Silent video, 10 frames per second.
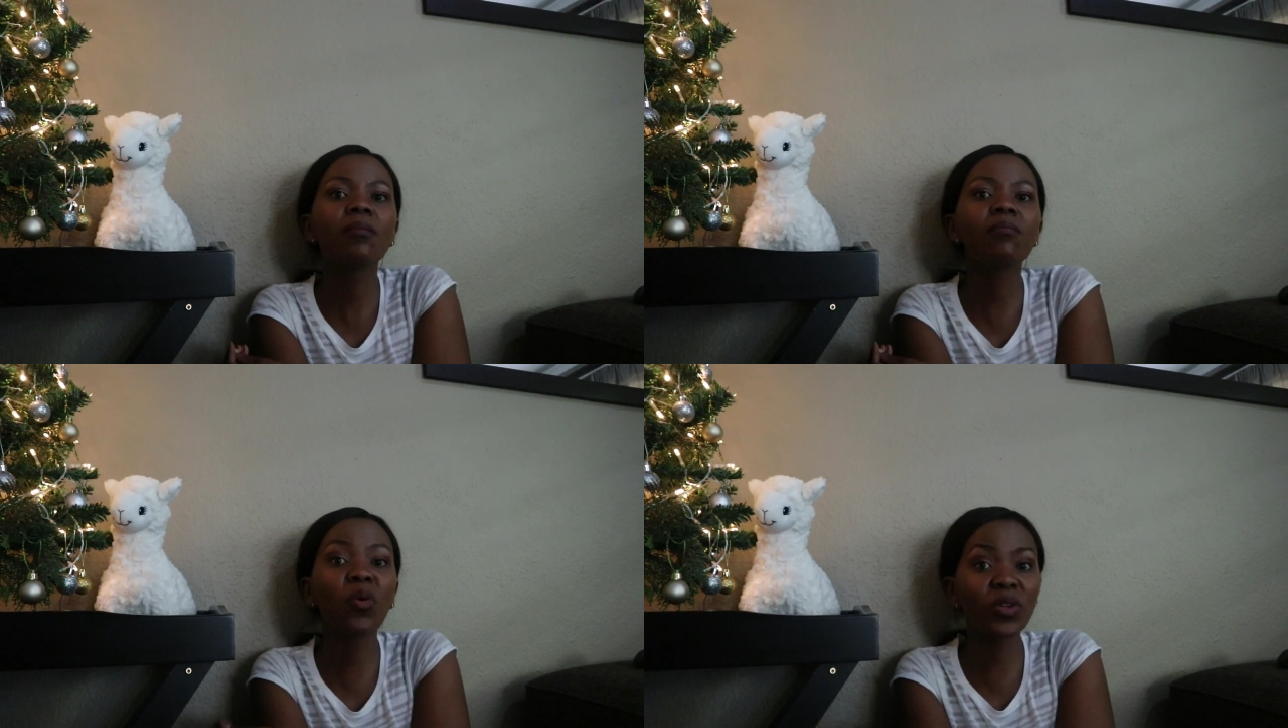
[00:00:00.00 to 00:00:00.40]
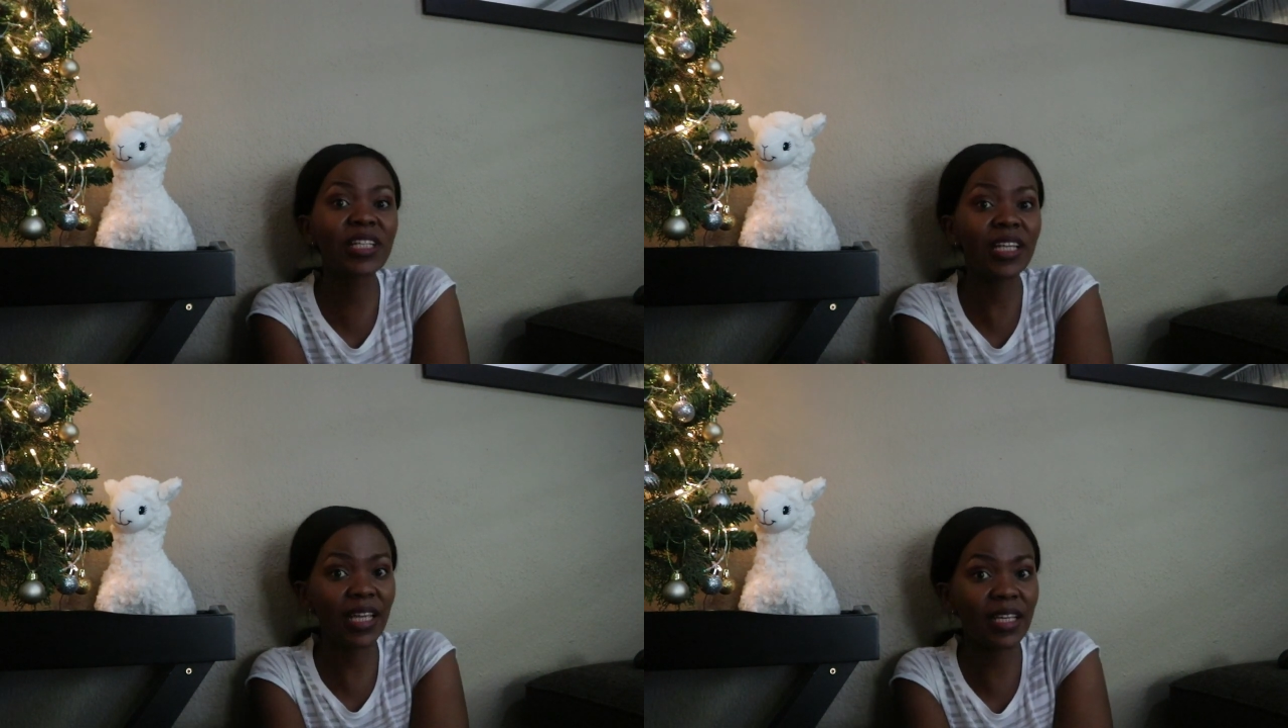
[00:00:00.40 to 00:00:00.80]
more
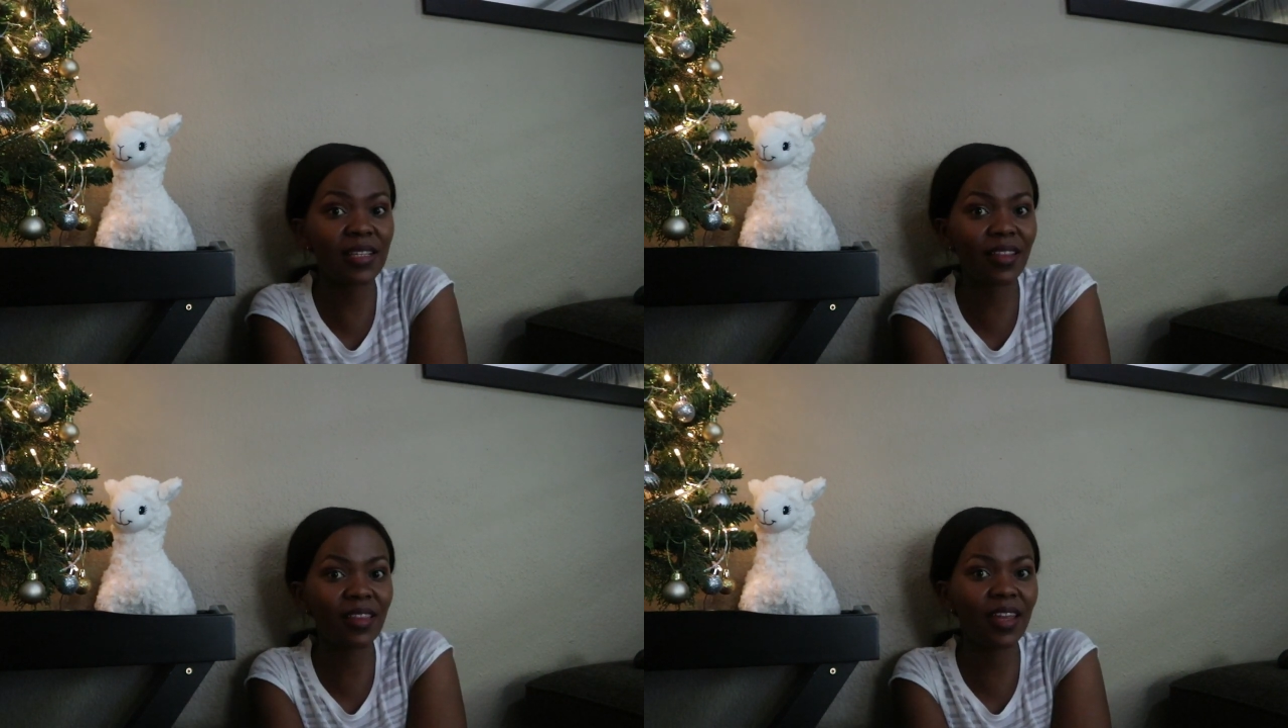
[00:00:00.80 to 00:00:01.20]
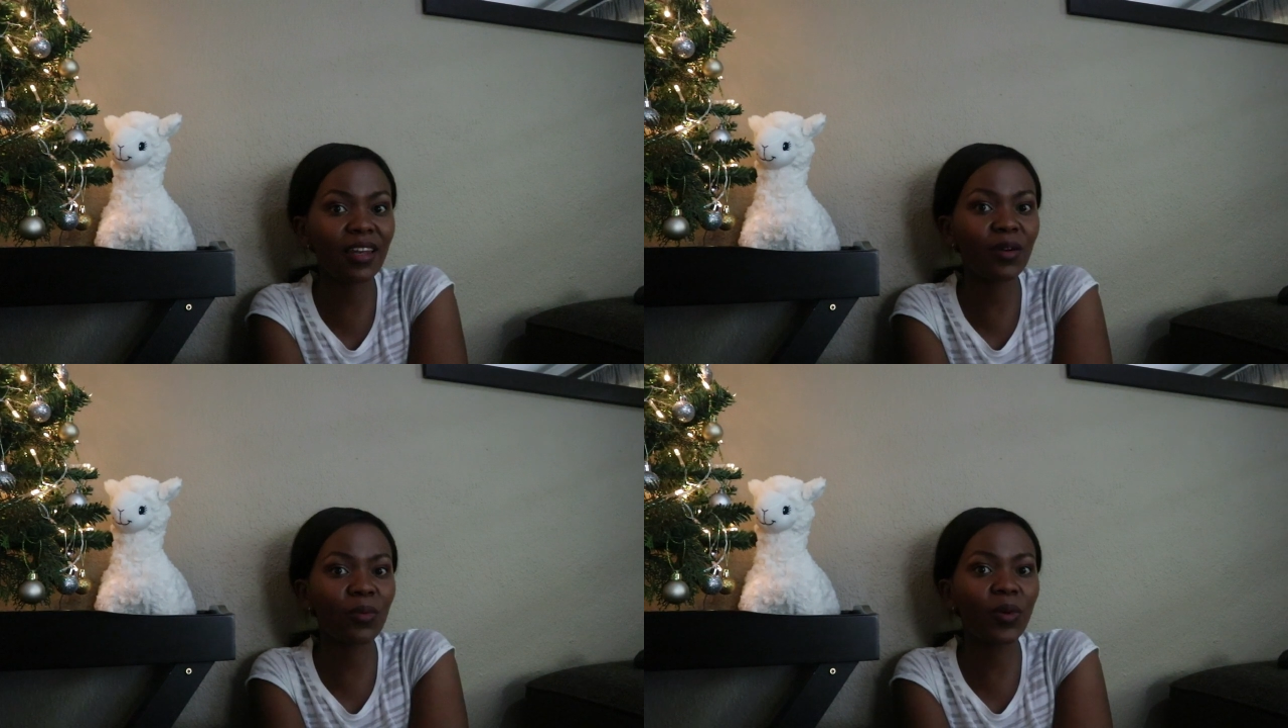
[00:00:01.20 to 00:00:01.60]
delays
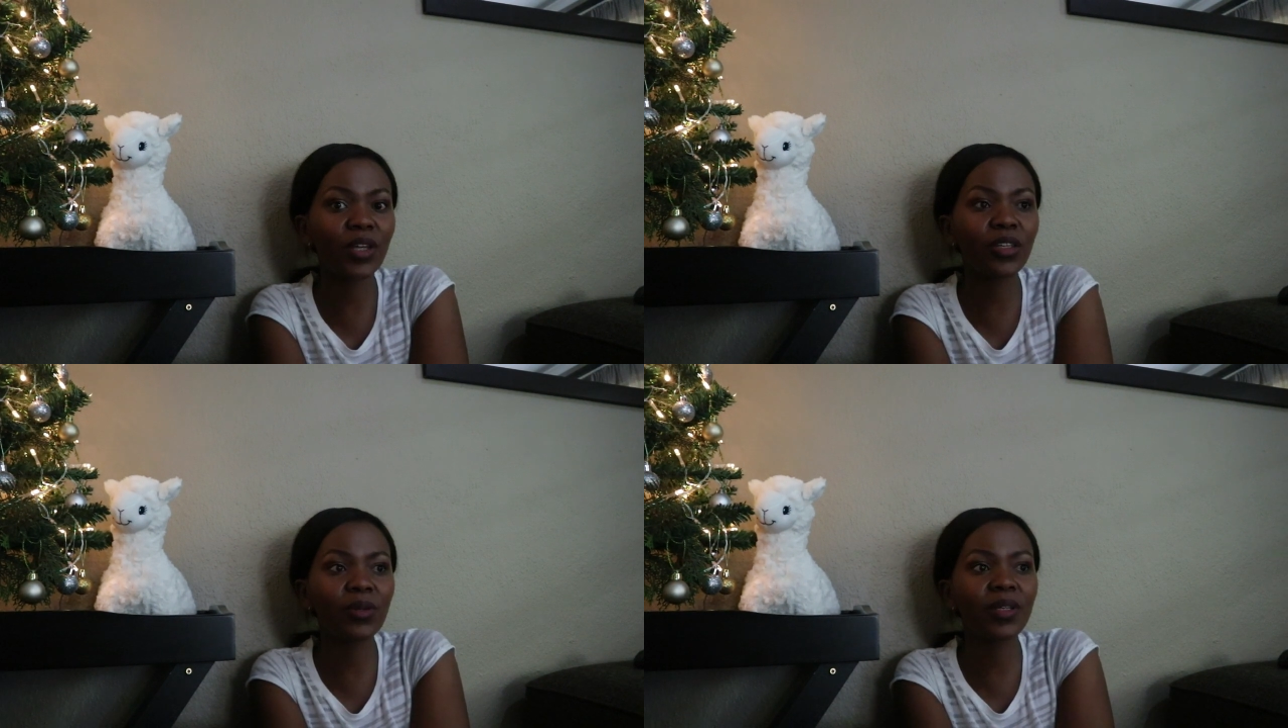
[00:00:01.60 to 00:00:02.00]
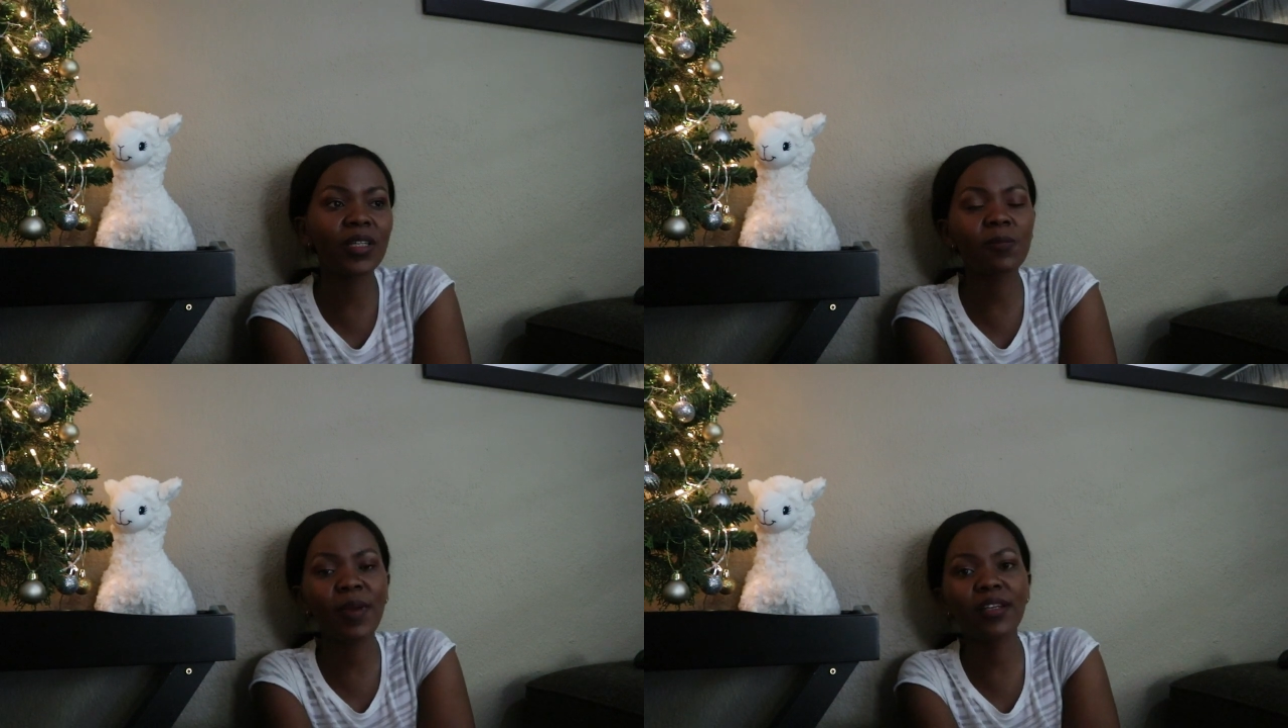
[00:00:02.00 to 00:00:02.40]
than what you would
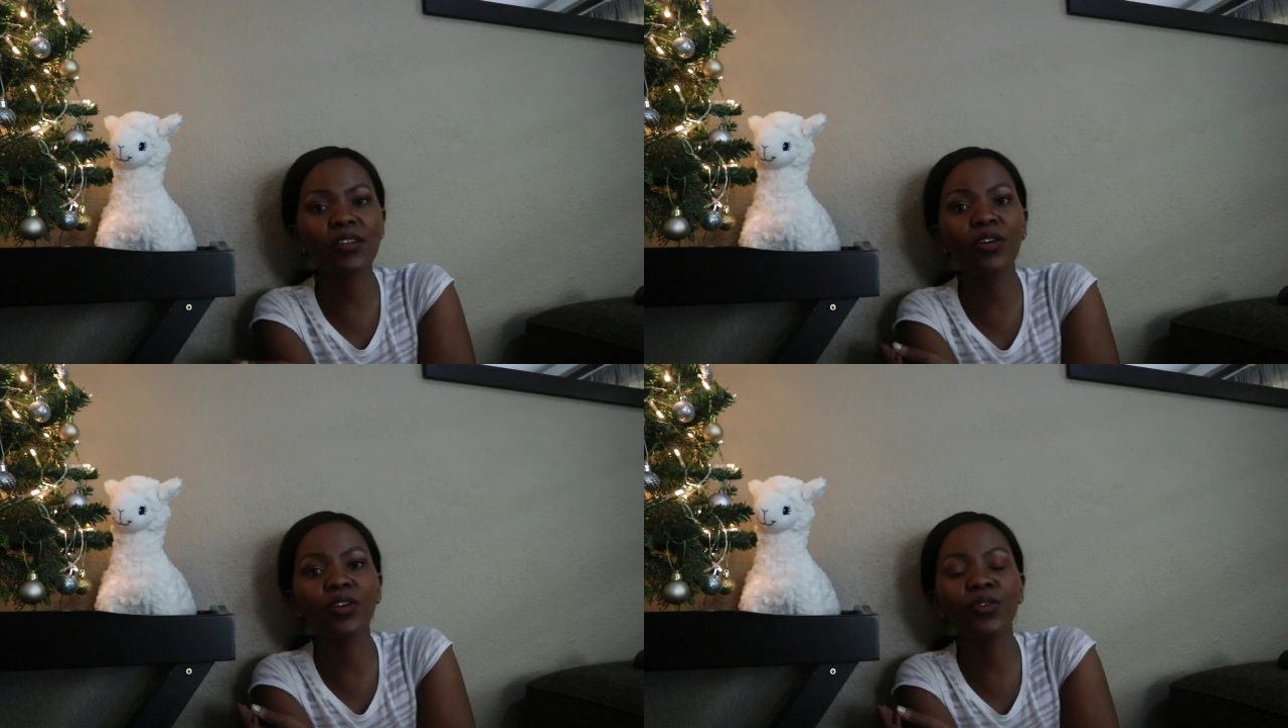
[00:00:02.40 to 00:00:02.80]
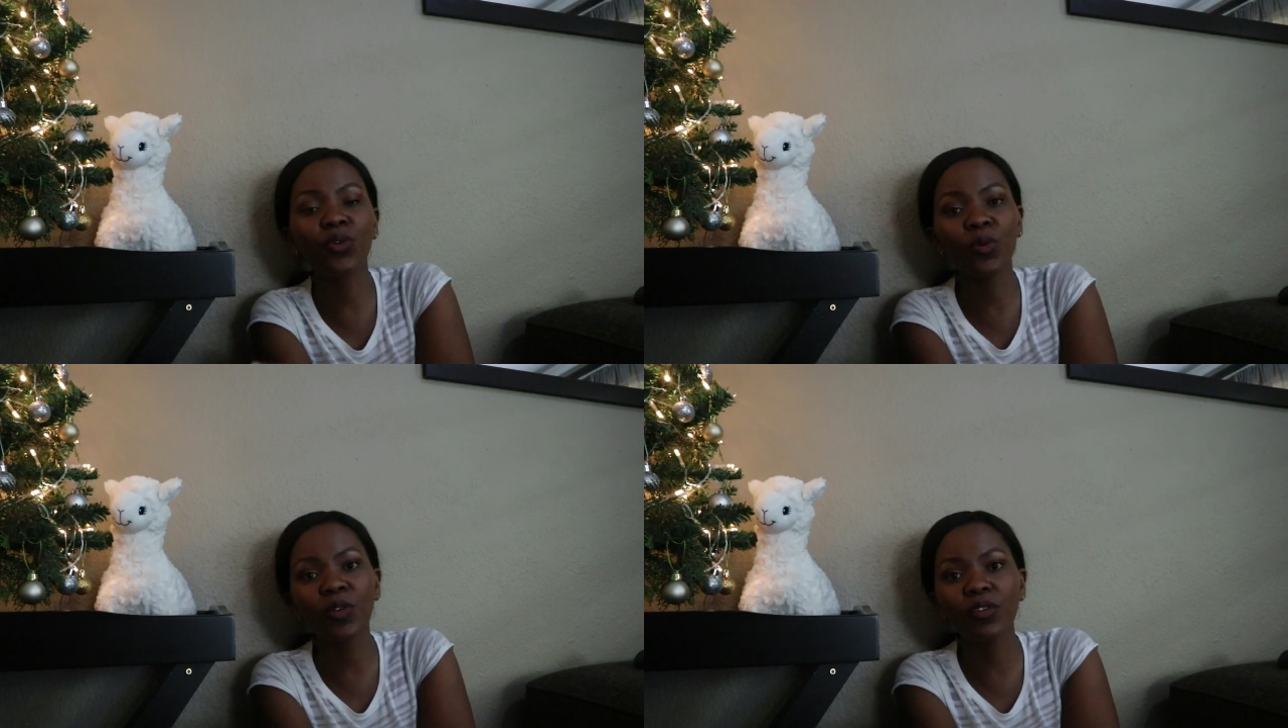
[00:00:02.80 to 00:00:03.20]
expect on a
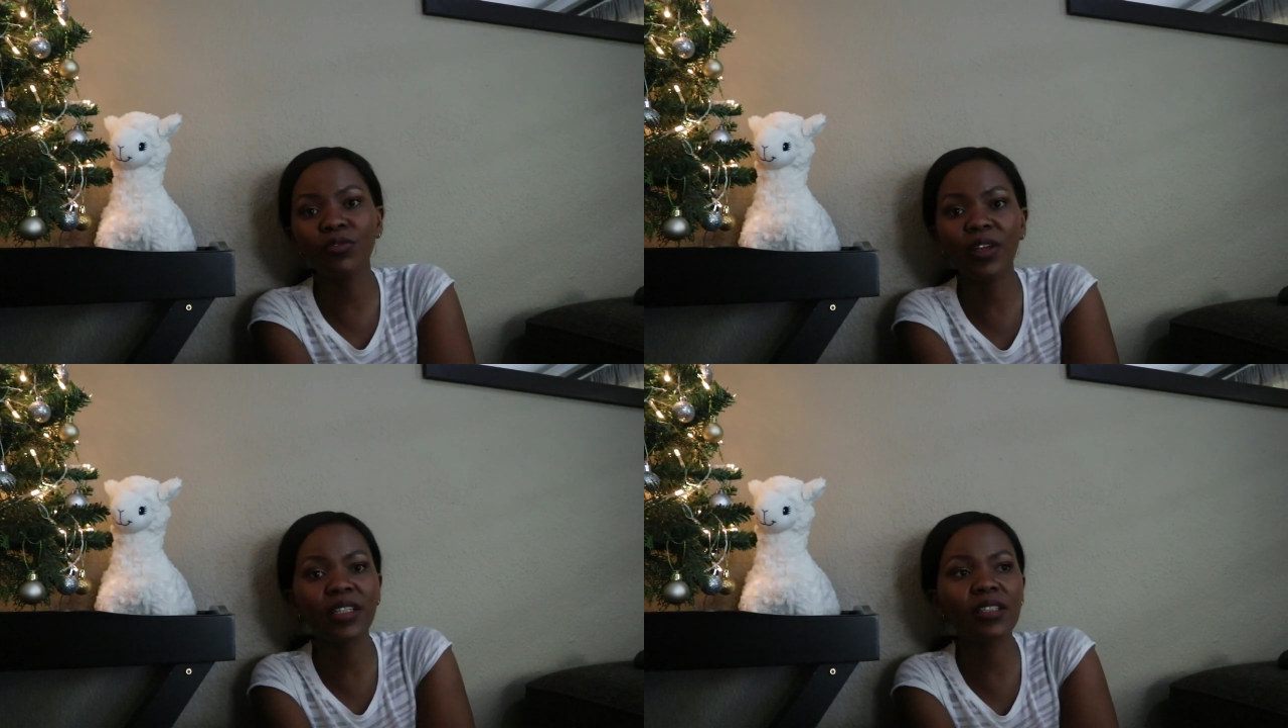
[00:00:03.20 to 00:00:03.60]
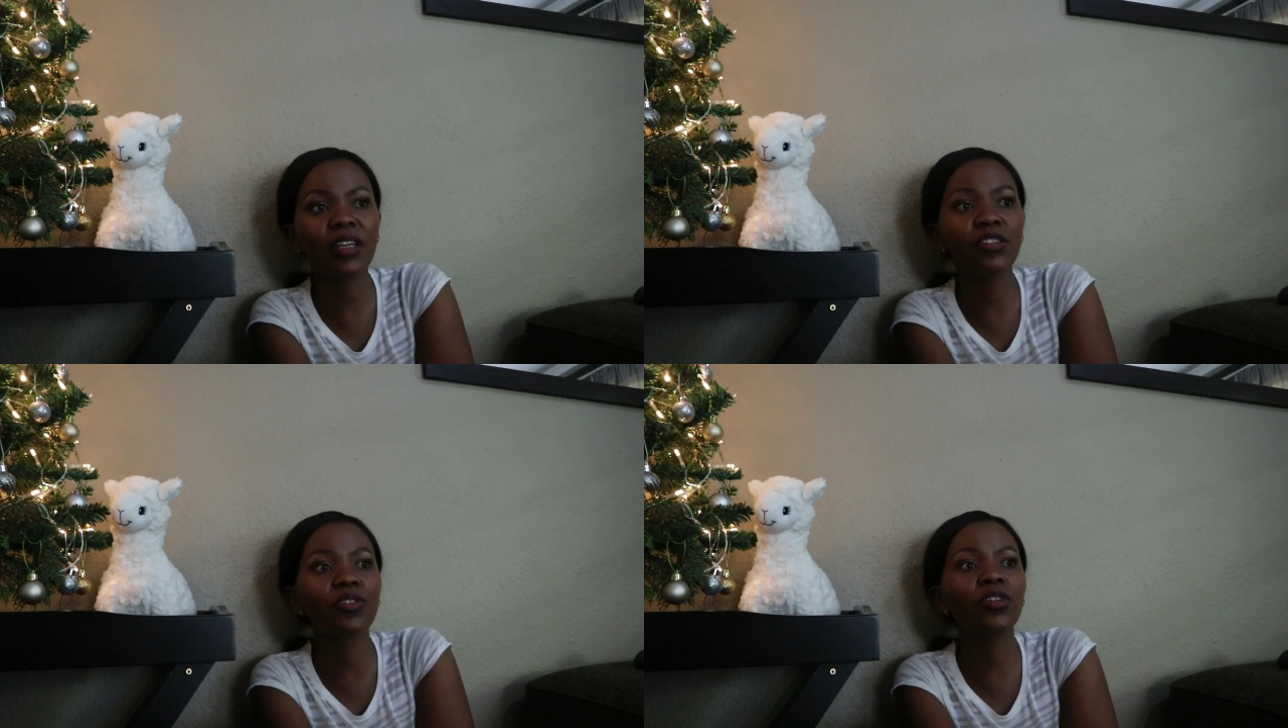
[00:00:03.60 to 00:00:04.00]
normal flight
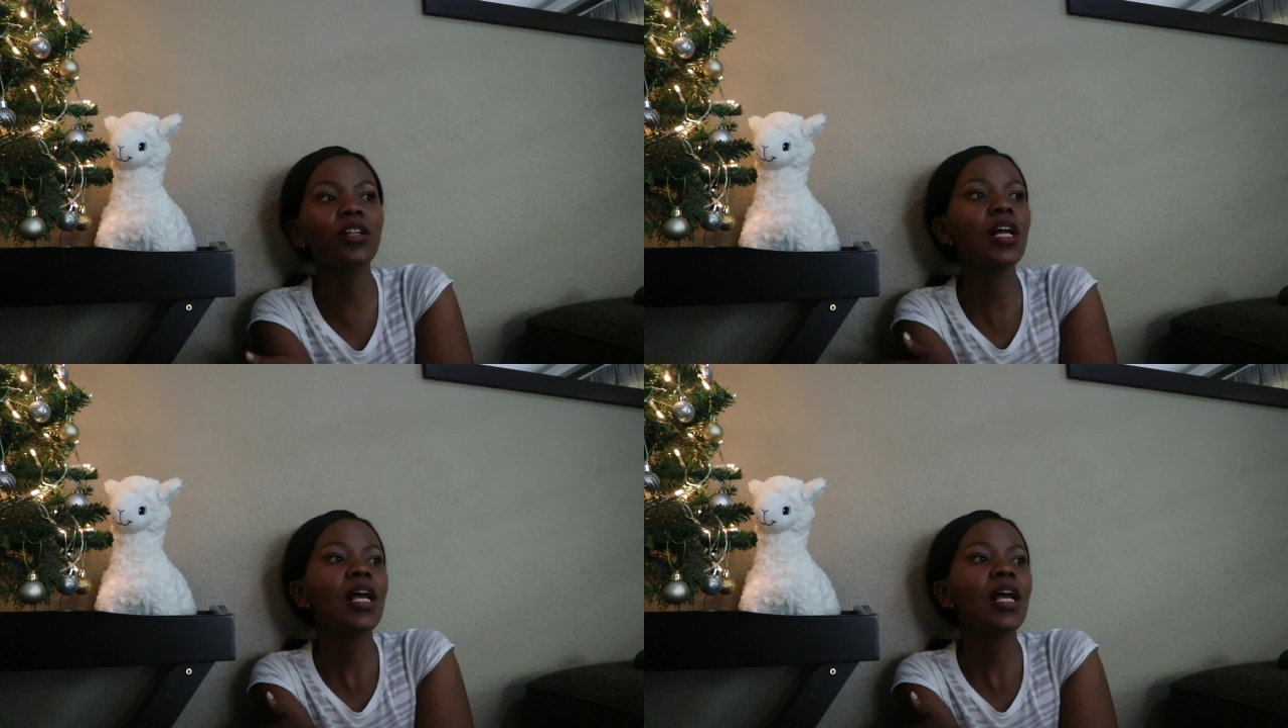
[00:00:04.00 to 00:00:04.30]
schedule,